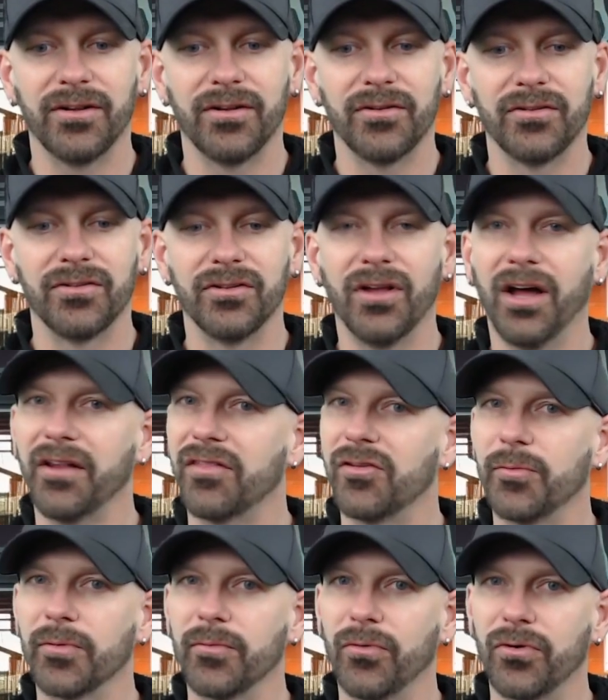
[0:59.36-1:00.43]
not
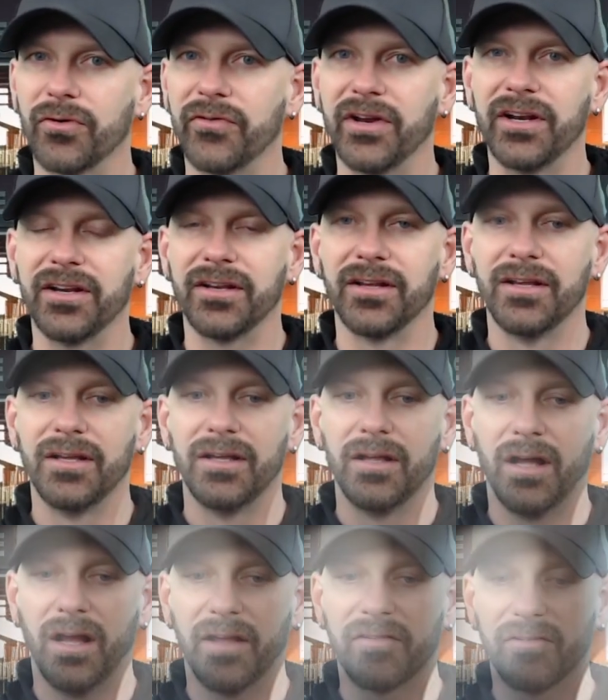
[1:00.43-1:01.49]
super motivated. I still